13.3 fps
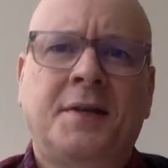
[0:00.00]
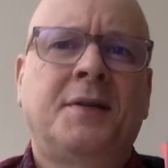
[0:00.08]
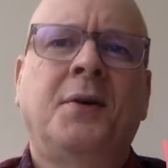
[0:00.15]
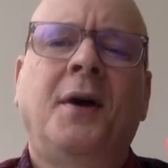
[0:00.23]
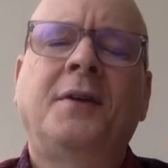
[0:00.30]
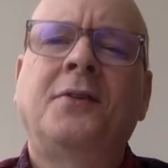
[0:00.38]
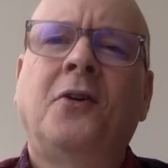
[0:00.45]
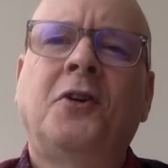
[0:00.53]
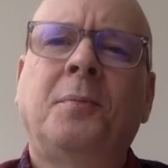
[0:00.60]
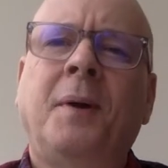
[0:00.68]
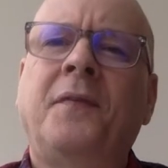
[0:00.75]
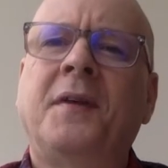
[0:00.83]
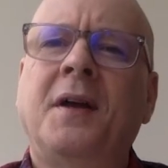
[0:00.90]
So I talked
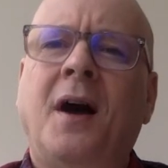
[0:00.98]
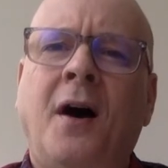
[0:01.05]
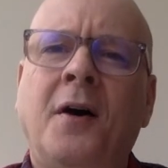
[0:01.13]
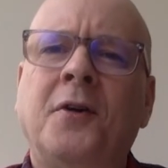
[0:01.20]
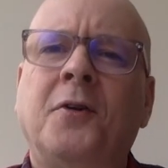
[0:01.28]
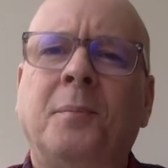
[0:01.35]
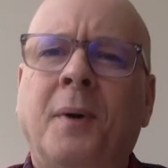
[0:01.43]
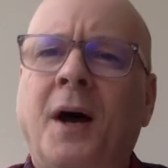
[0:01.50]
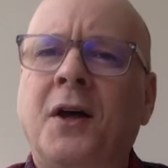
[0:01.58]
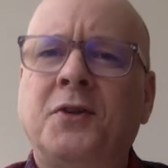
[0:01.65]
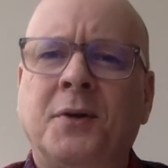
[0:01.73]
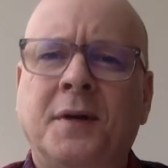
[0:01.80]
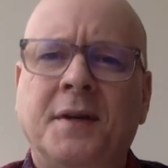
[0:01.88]
about the Honored
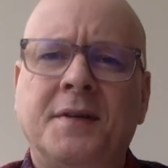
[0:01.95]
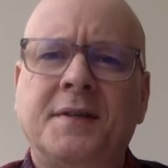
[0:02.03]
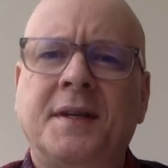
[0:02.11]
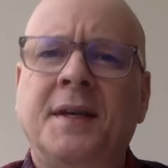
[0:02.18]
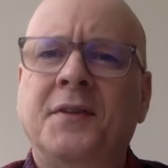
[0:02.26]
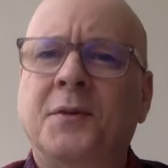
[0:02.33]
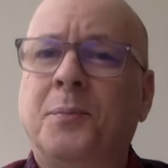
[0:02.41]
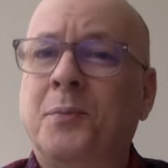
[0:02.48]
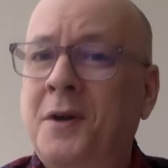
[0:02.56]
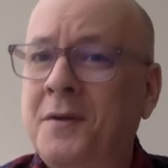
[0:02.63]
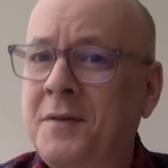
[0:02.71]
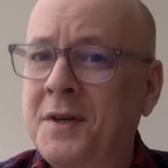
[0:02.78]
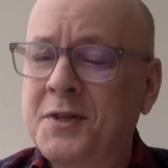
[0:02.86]
Matres in the
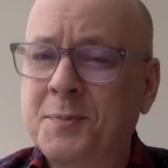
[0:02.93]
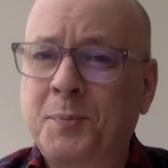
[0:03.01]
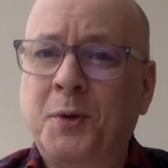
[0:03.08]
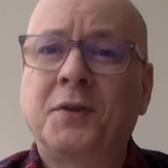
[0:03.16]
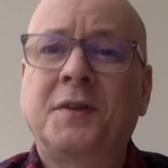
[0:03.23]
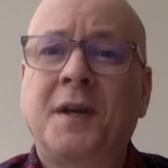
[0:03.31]
previous book.